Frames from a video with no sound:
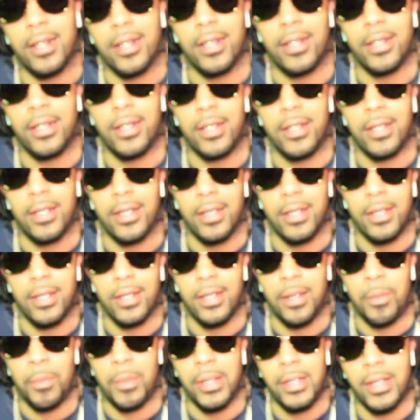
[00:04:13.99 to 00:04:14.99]

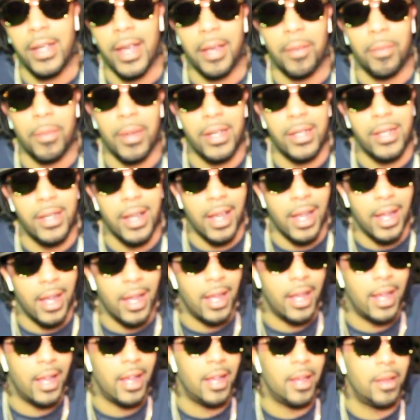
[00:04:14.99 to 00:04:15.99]
I'm gonna take my
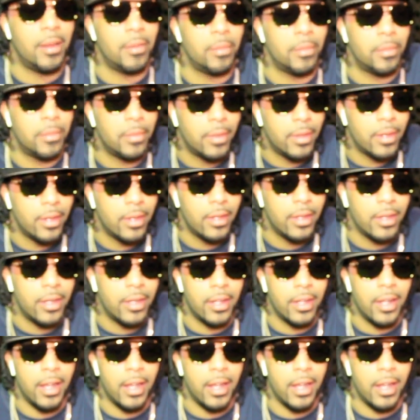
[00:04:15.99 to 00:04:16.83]
time. okay.